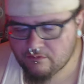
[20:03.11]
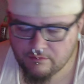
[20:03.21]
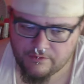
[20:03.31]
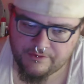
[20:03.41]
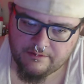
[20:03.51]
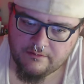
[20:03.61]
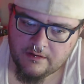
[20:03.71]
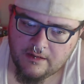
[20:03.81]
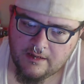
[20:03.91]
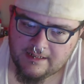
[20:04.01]
infection. It was a
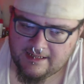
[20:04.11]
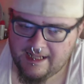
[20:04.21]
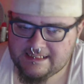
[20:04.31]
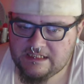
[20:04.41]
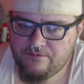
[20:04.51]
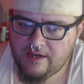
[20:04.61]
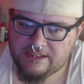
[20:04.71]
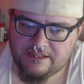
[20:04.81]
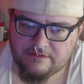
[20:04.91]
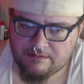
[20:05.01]
MRSA and staph
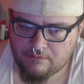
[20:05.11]
infection.